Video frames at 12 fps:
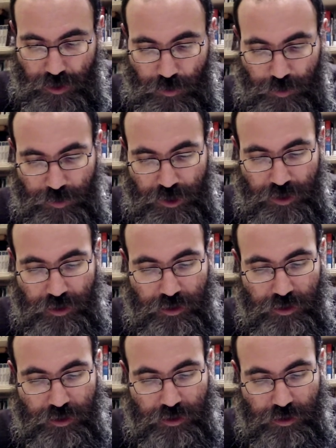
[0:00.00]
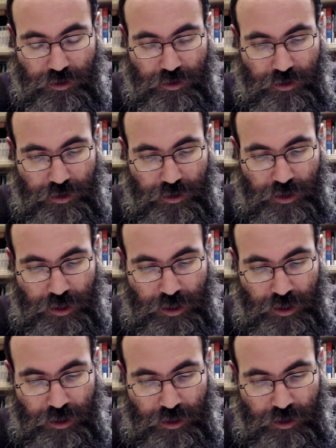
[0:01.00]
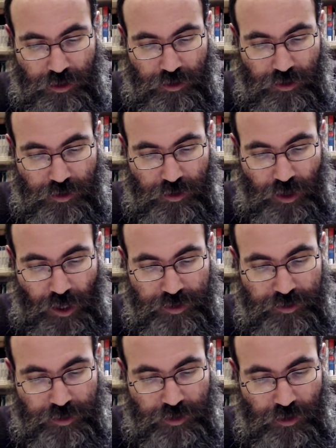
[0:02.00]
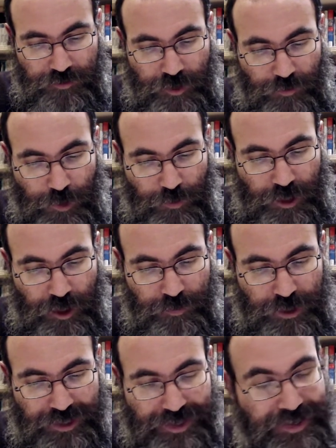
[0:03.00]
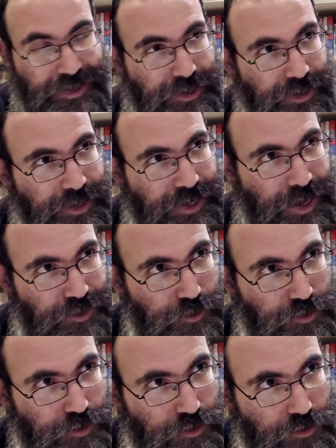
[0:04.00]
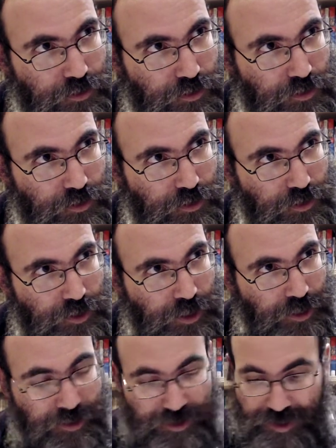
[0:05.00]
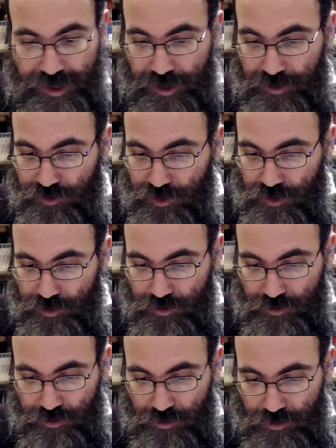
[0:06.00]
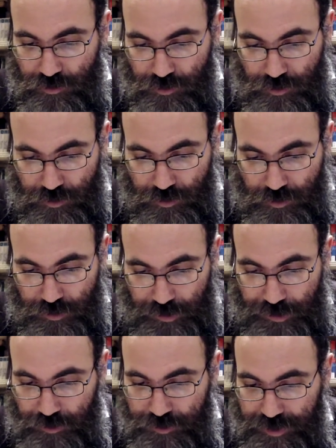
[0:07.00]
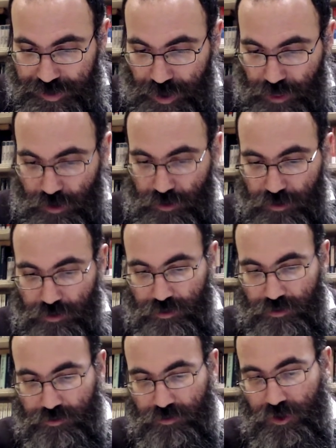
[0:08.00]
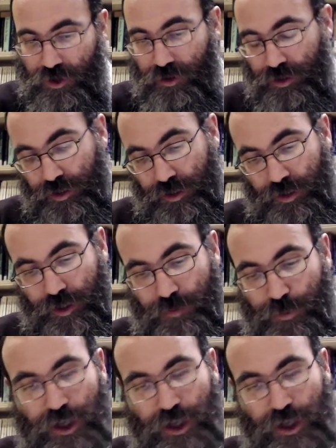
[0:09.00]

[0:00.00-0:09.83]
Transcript: we mean the idea of something becoming gathered and contained, held together. So in the